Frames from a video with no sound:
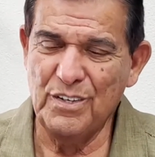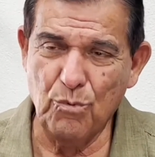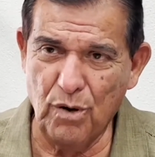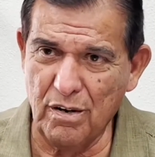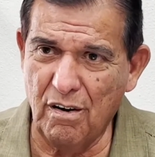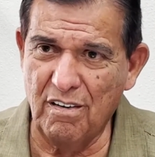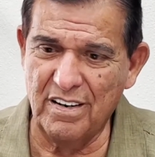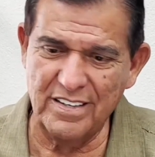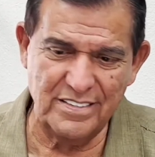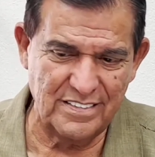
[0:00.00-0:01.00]
work
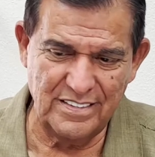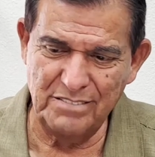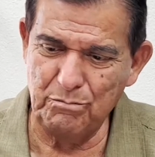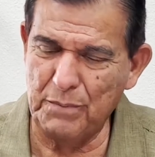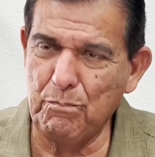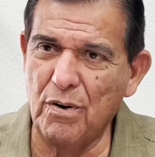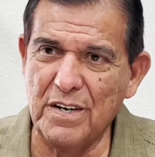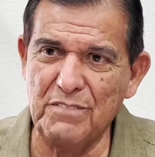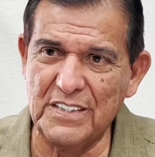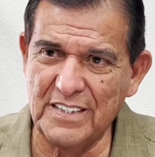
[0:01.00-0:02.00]
hard and be part
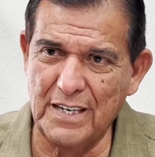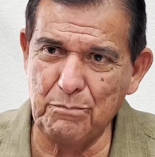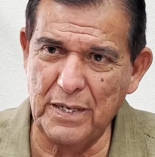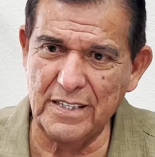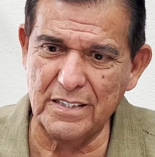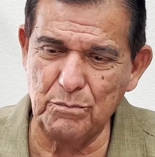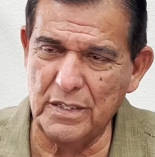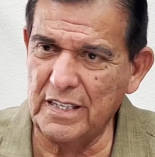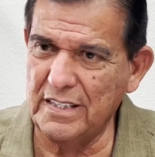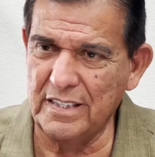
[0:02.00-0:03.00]
of his campaign
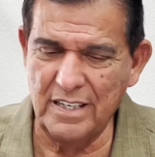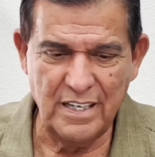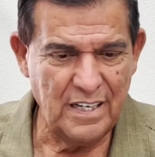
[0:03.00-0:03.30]
committee, and